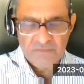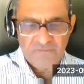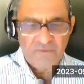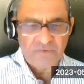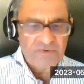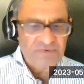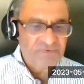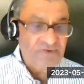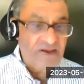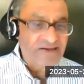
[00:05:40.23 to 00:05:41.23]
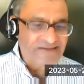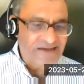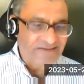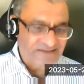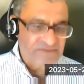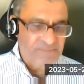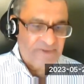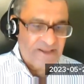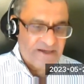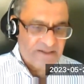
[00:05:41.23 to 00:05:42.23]
for the state and
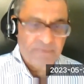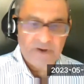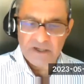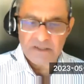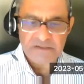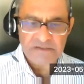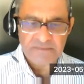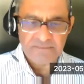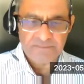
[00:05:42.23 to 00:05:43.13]
explain part.